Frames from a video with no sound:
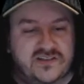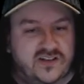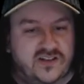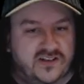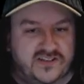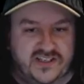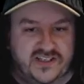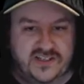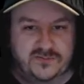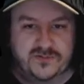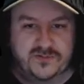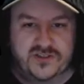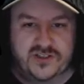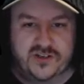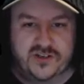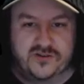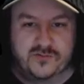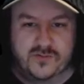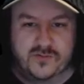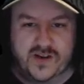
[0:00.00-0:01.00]
To start the season with
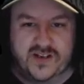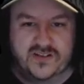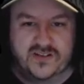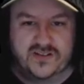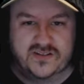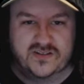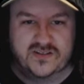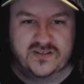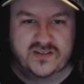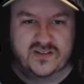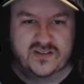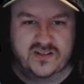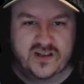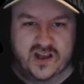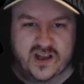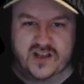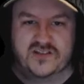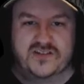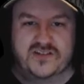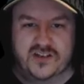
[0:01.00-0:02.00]
2 wins.
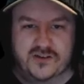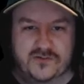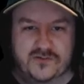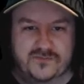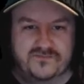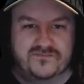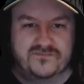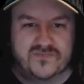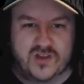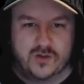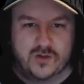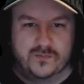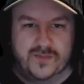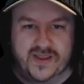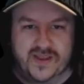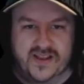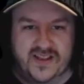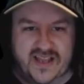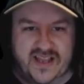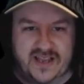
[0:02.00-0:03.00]
2
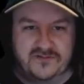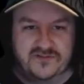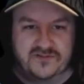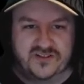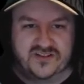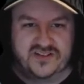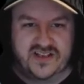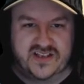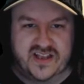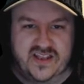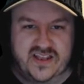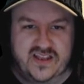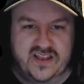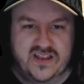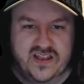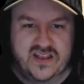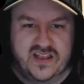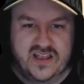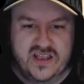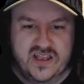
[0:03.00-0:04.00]
unbeaten games, should I say.
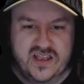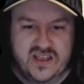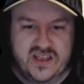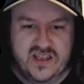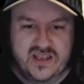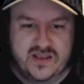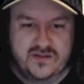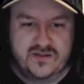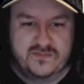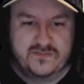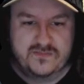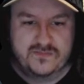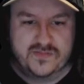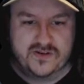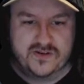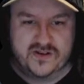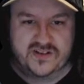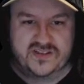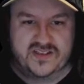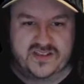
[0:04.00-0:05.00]
It'd
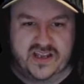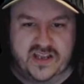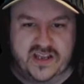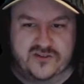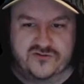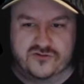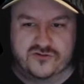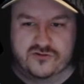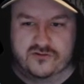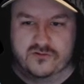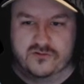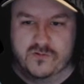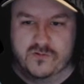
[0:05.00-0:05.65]
be nice to get a draw